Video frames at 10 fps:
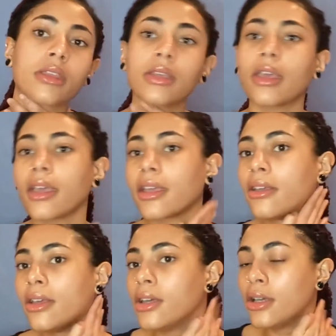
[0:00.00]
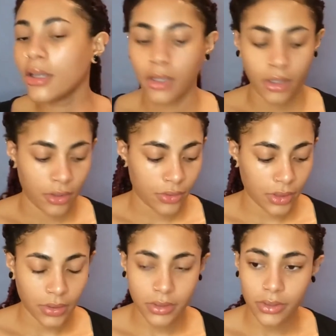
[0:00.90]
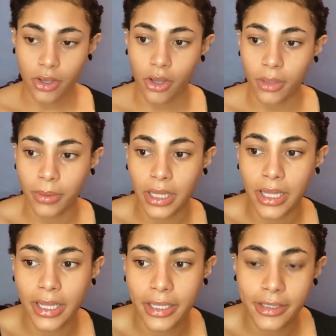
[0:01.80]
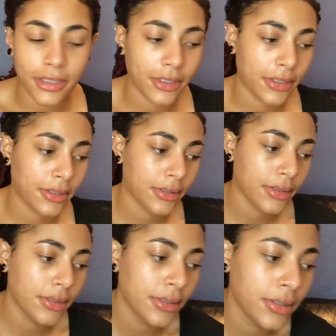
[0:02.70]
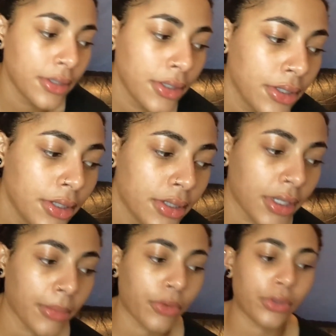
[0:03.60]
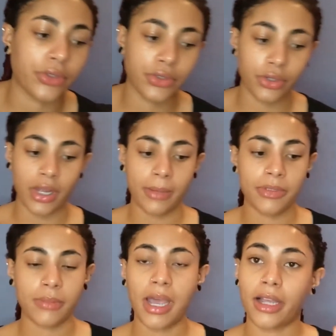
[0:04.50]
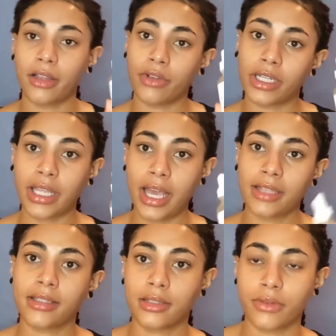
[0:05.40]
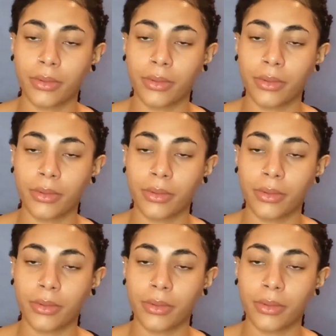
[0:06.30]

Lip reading: Okay, so now this is all applied. Now I'm going to grab some hyaluronic acid from